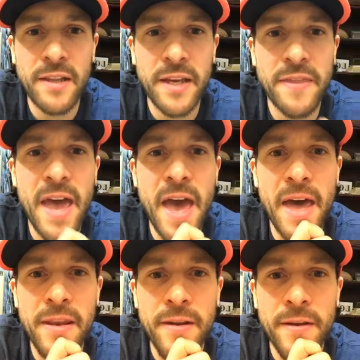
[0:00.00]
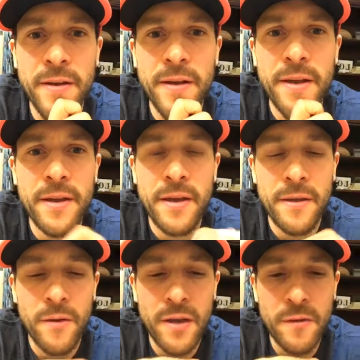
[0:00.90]
like that
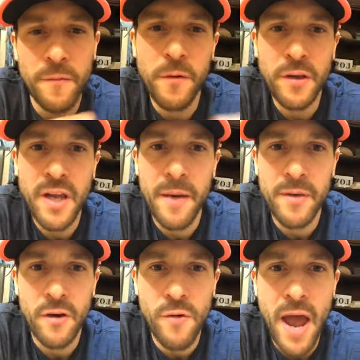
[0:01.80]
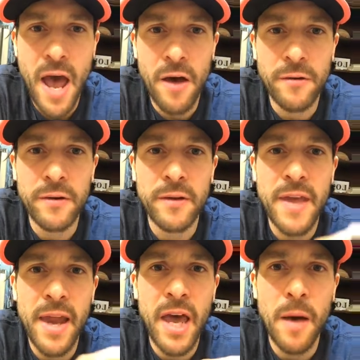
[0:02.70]
and the foot coming around,
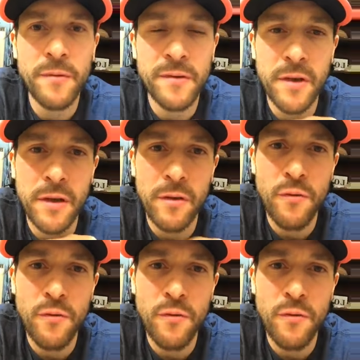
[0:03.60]
that helps the